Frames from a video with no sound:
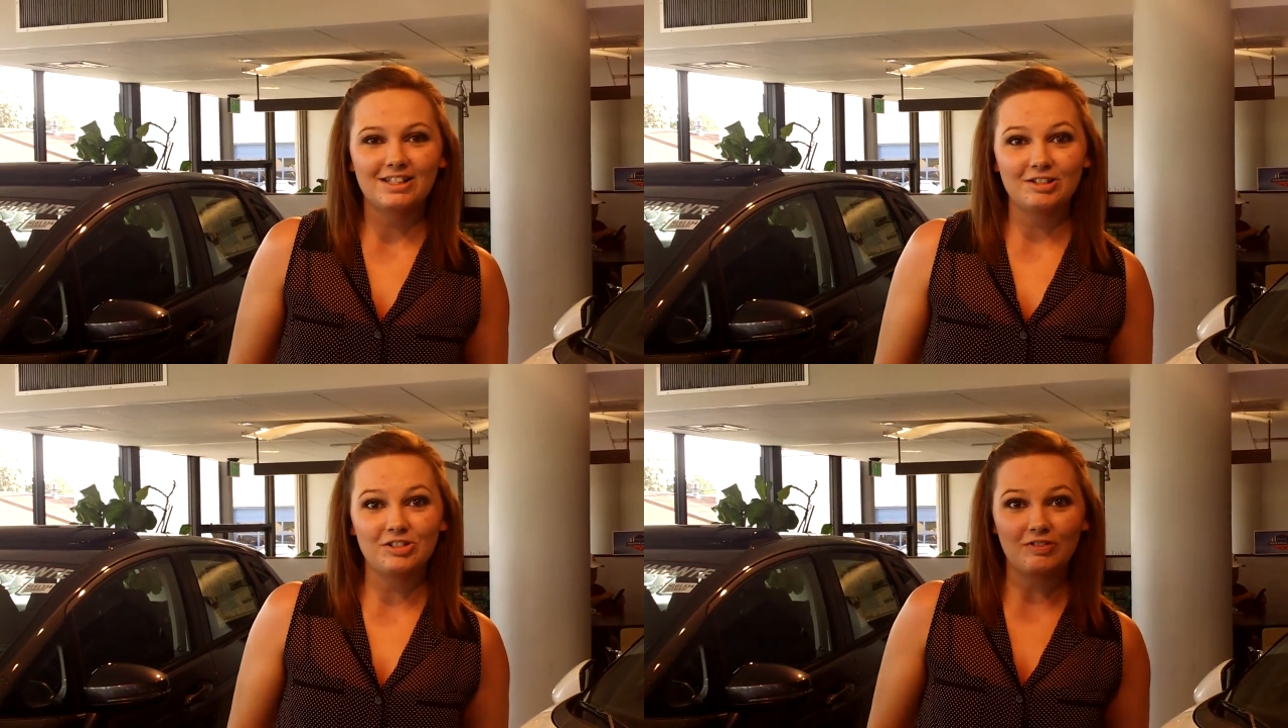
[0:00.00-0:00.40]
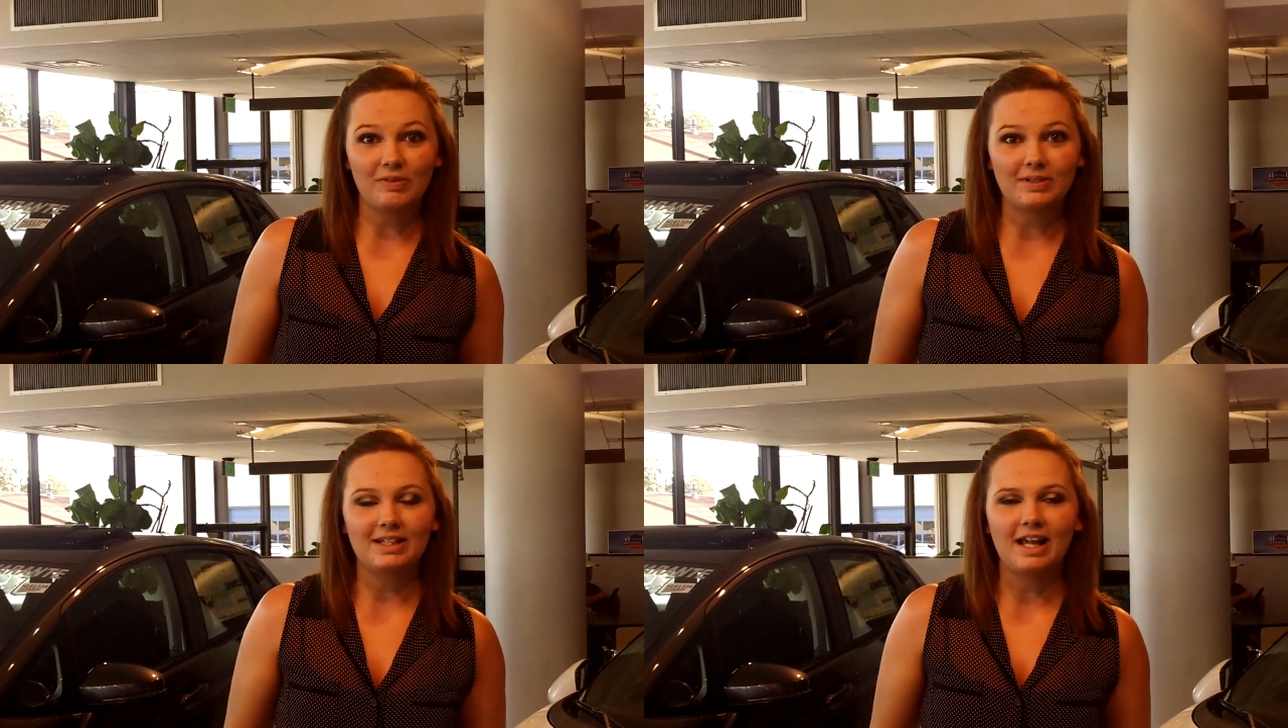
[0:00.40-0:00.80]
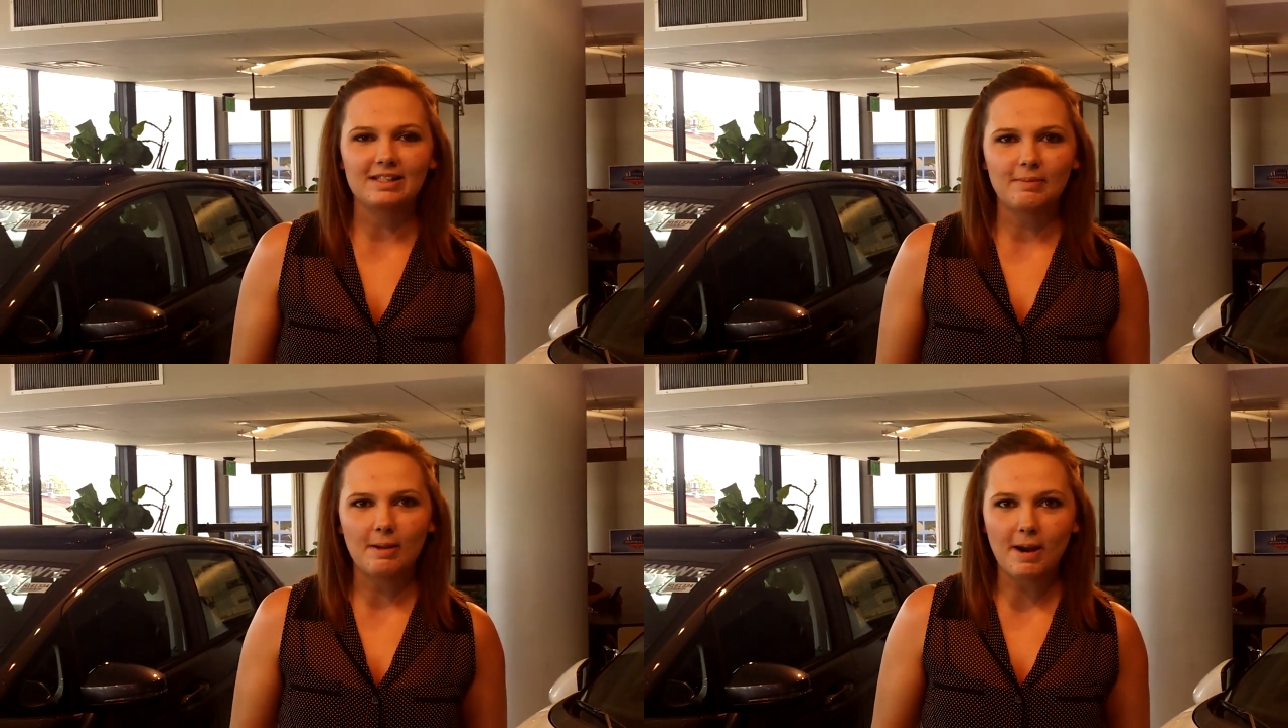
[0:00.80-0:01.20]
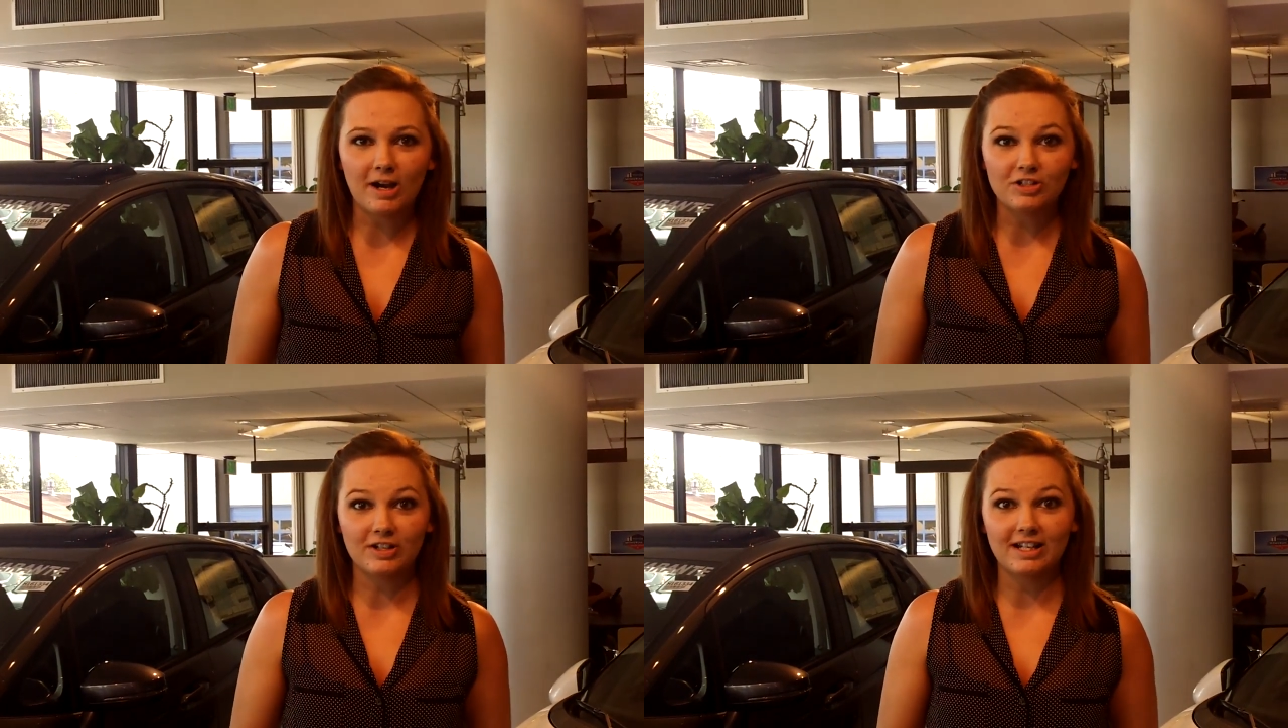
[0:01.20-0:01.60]
250,000 mile
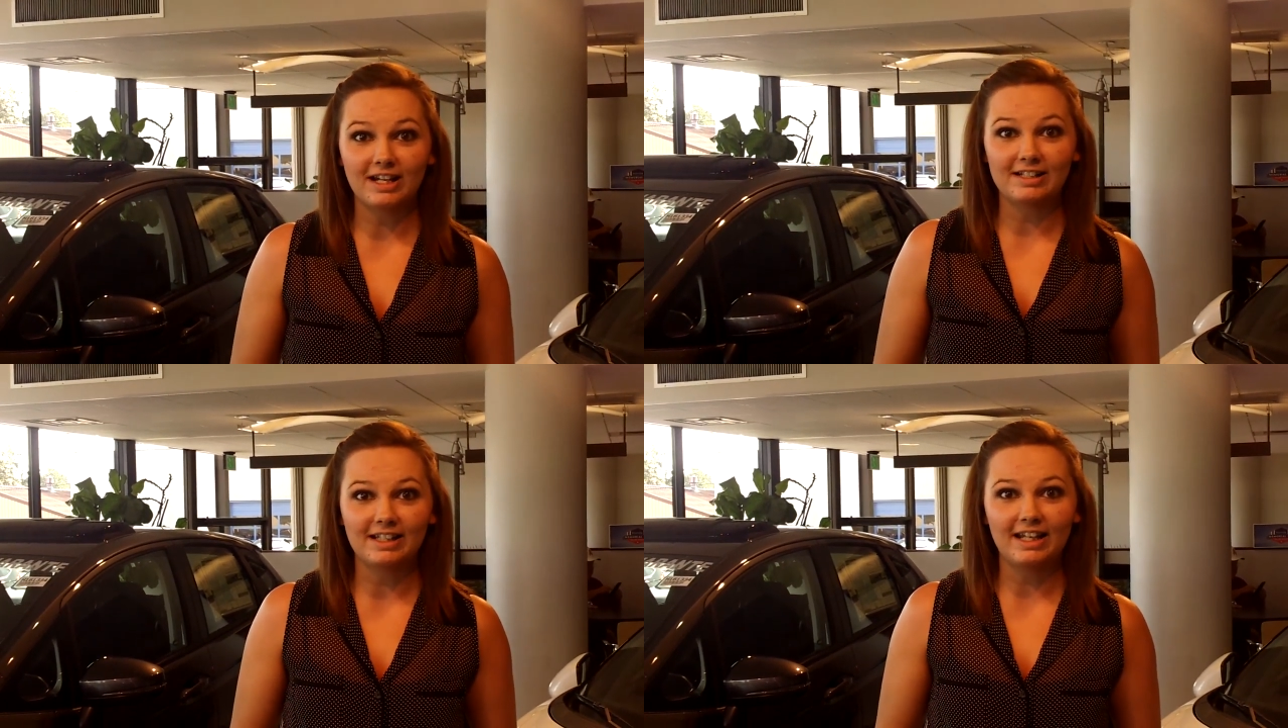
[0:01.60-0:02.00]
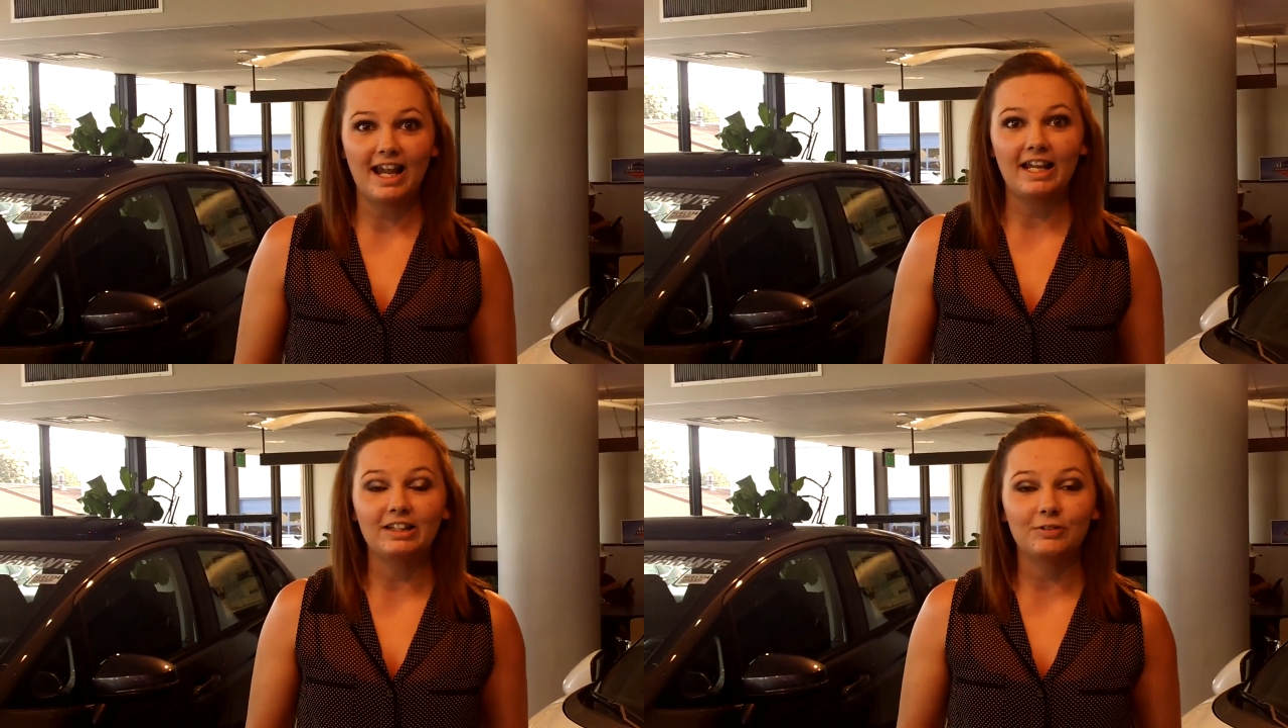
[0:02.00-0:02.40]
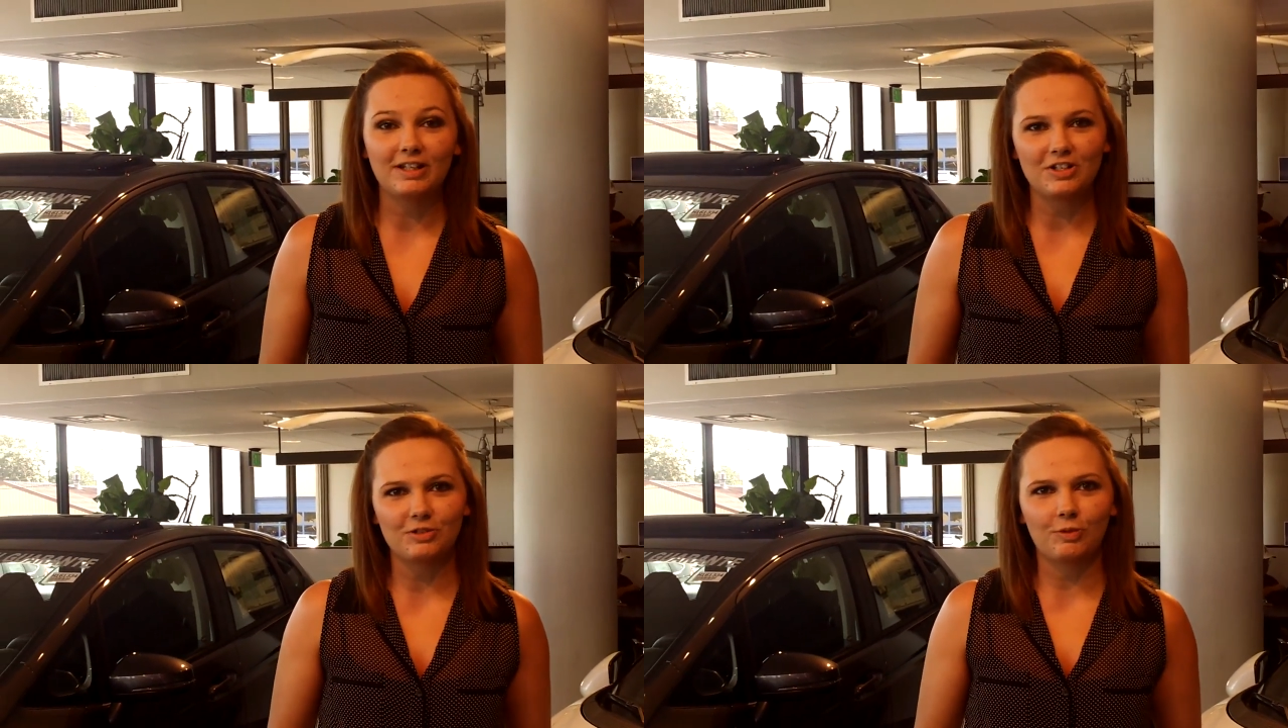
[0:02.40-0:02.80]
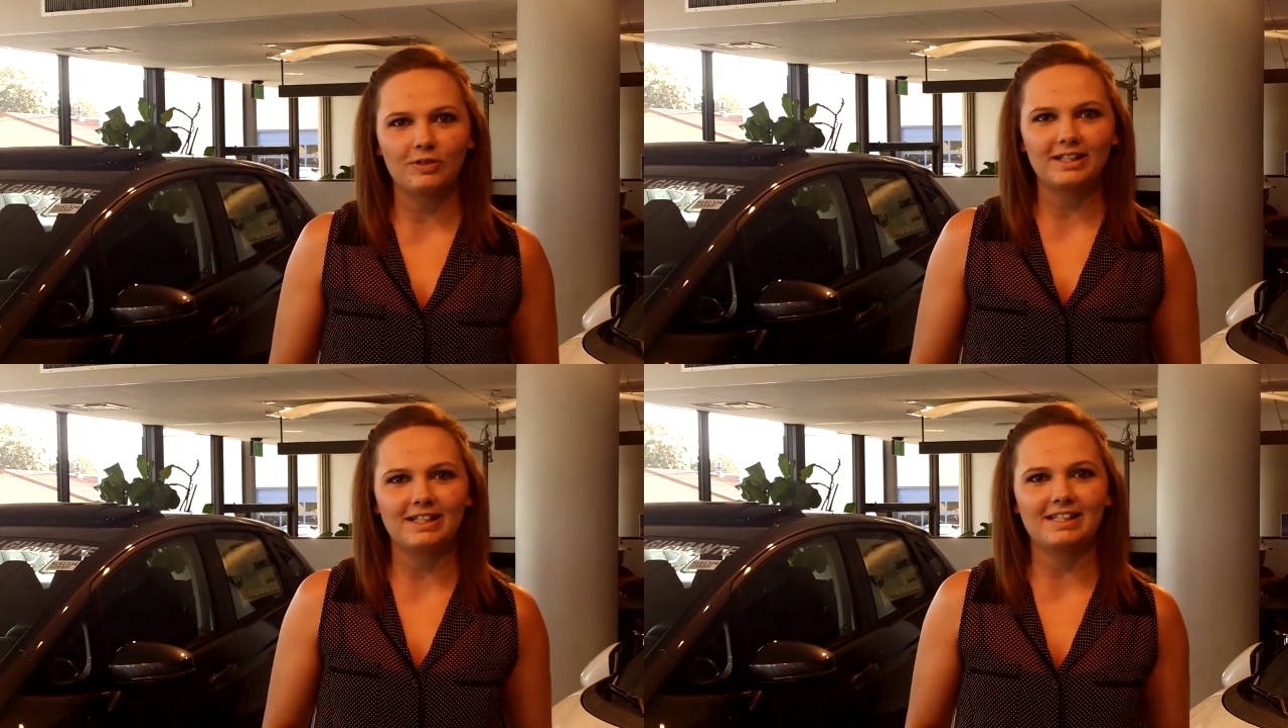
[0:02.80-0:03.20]
powertrain guarantee, and three years of
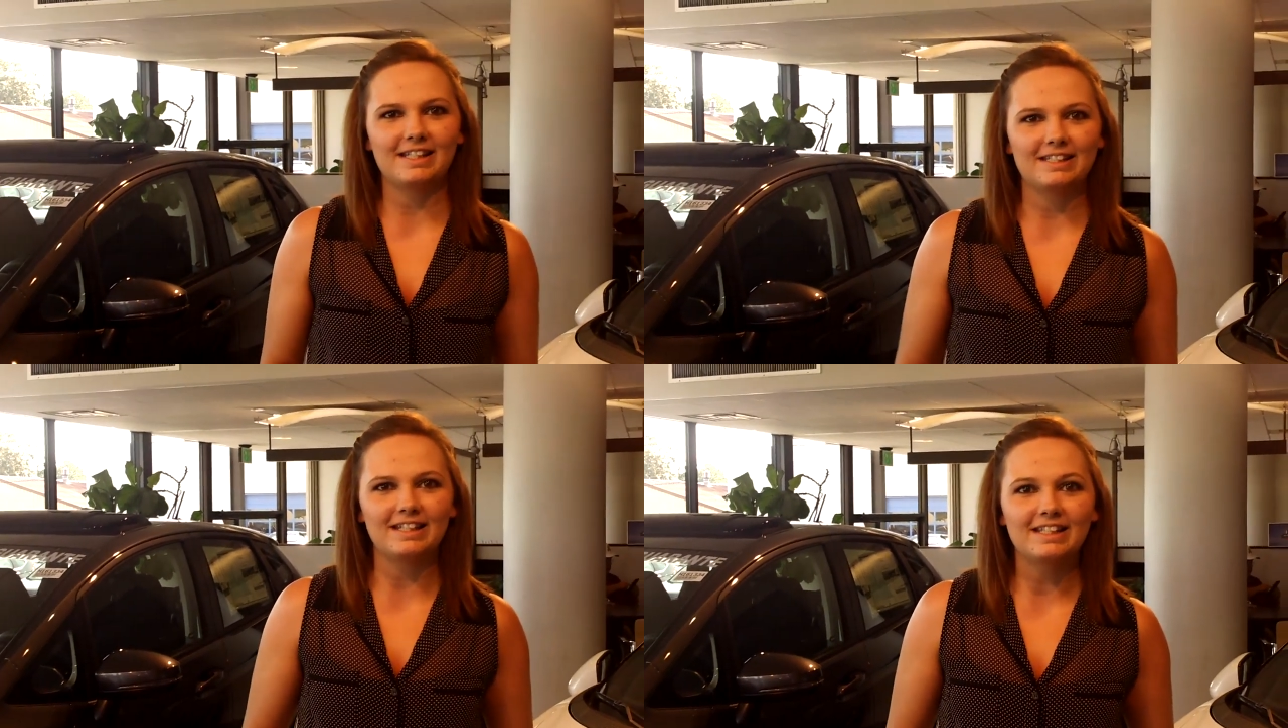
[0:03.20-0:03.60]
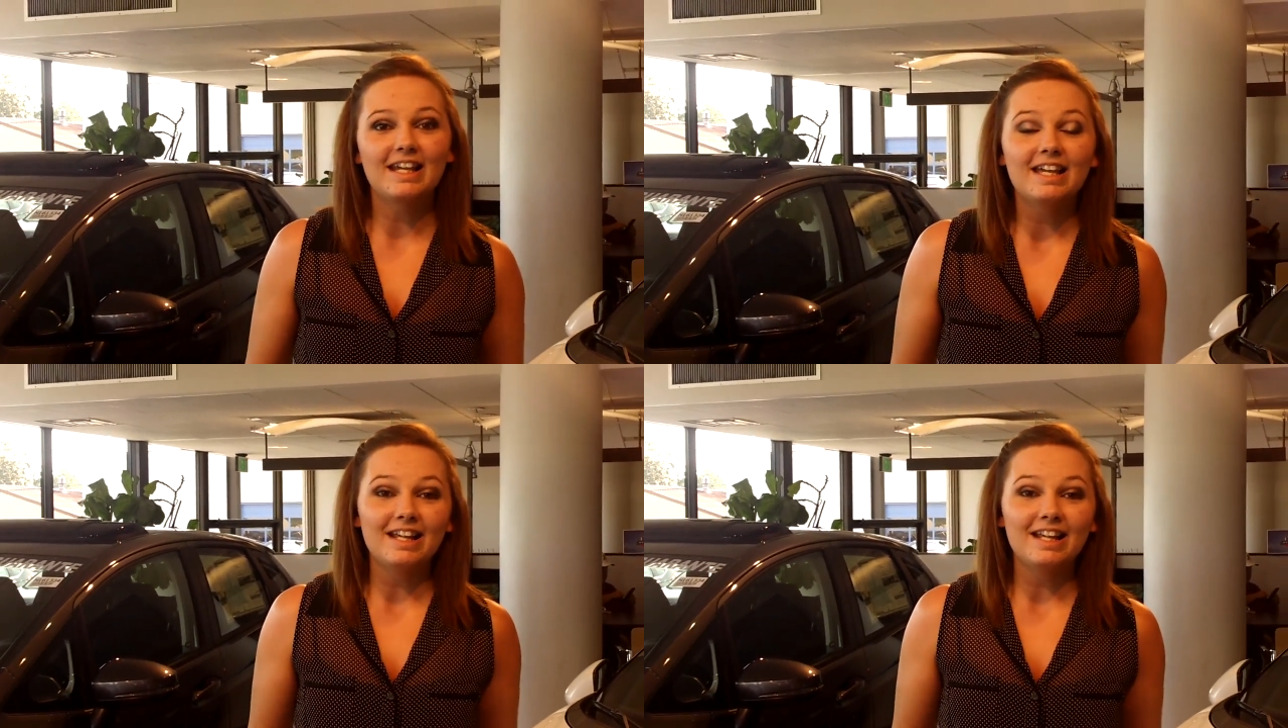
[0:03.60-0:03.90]
roadside assistance.